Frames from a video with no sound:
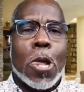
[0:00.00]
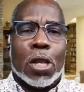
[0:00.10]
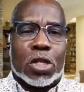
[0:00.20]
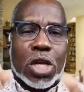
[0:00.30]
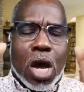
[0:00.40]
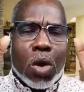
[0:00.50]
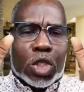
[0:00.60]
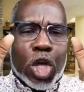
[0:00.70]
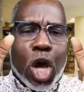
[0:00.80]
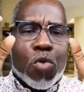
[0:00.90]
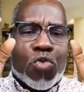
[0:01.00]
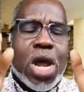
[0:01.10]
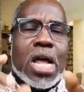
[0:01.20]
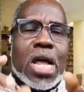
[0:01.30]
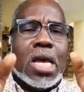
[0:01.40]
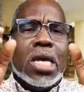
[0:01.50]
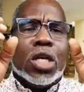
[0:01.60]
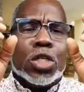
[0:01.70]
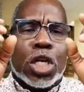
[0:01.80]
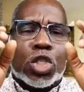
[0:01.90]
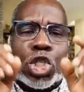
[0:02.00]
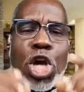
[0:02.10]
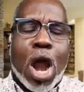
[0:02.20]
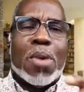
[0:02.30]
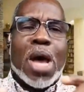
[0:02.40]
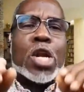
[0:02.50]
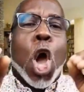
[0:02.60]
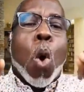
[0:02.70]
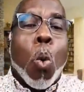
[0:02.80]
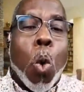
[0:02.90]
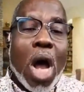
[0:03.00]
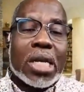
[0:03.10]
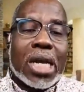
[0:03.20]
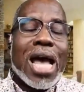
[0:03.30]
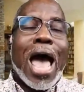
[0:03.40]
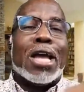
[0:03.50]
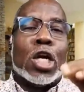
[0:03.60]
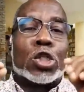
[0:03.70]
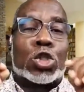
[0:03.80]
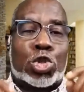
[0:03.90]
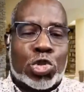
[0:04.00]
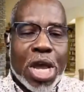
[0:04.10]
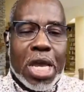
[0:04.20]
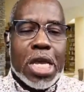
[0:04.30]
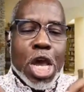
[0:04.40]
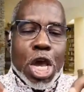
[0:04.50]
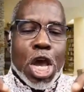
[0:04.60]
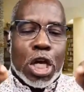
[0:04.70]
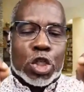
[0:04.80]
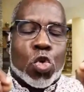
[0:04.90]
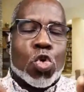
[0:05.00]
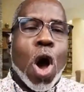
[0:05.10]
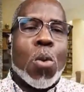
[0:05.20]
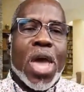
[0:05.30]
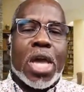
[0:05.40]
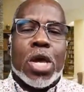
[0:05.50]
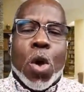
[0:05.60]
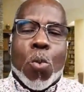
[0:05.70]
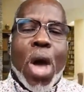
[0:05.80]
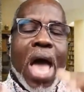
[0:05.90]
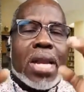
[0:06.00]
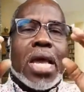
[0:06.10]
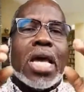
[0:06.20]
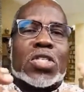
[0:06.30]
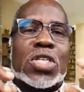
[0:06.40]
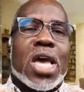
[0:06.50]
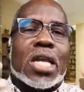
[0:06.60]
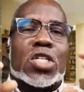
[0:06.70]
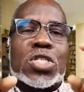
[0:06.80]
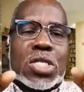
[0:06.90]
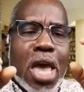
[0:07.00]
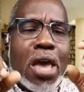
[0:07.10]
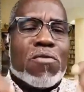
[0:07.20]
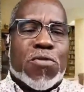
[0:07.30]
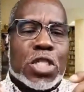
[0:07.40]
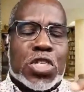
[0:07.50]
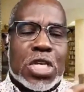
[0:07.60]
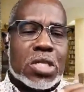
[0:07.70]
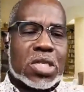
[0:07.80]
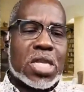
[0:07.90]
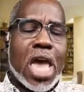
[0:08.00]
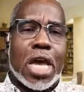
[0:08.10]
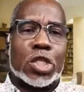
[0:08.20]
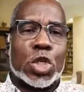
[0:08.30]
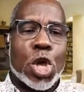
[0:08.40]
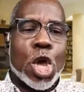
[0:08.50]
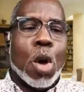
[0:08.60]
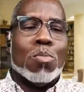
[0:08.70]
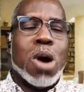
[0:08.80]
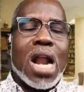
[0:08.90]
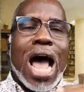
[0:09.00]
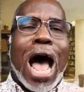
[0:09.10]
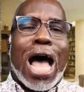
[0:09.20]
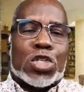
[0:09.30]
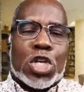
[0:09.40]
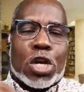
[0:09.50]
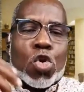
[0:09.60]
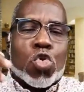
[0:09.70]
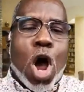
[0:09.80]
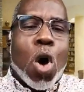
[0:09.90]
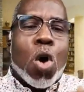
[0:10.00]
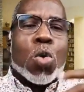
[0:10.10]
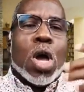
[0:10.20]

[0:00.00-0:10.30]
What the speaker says: to really determine what kind of tree is growing when it's in its infancy stage. But as it grows